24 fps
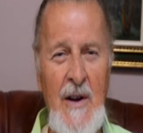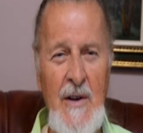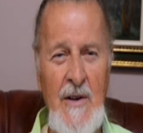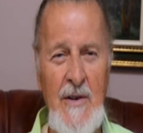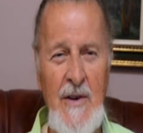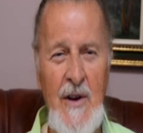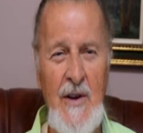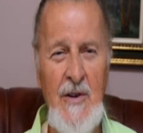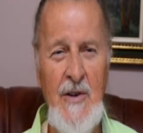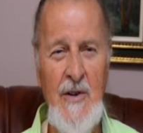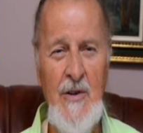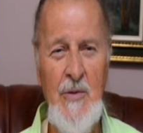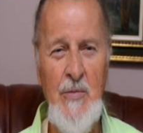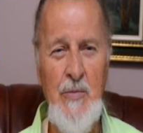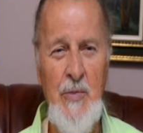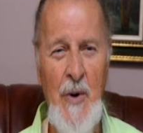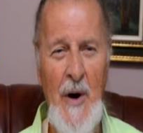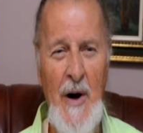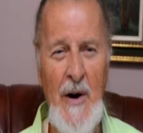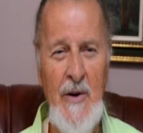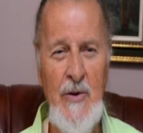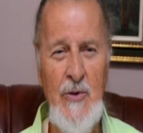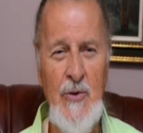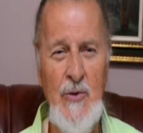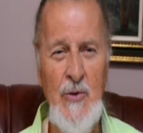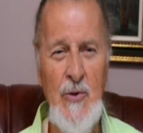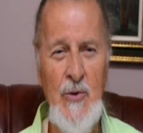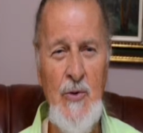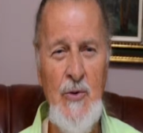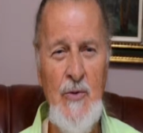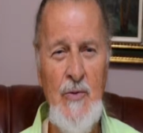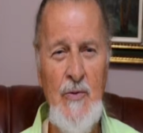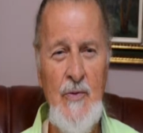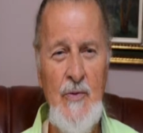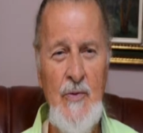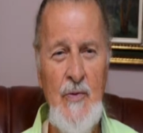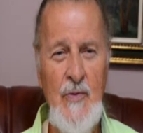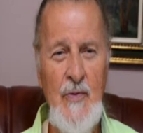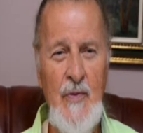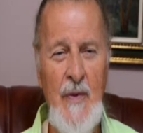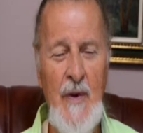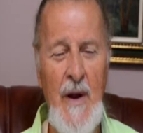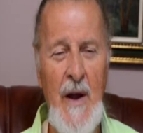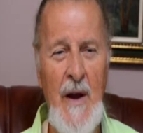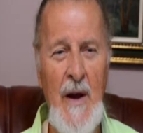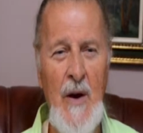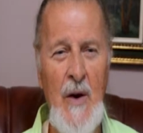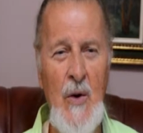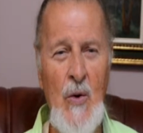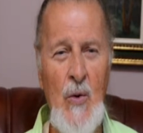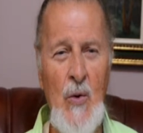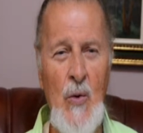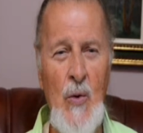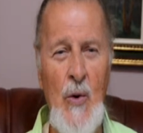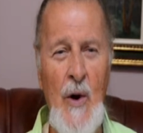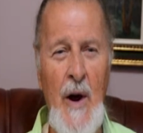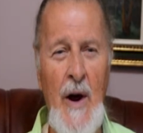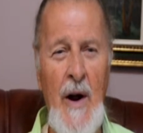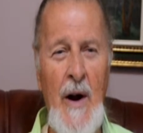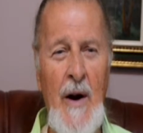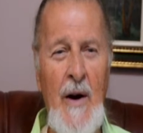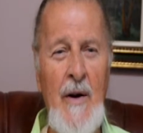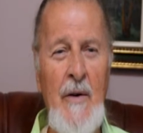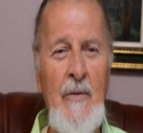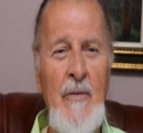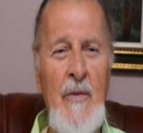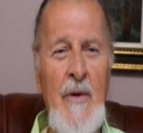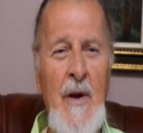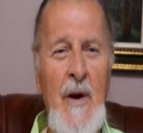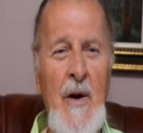This is part 2, where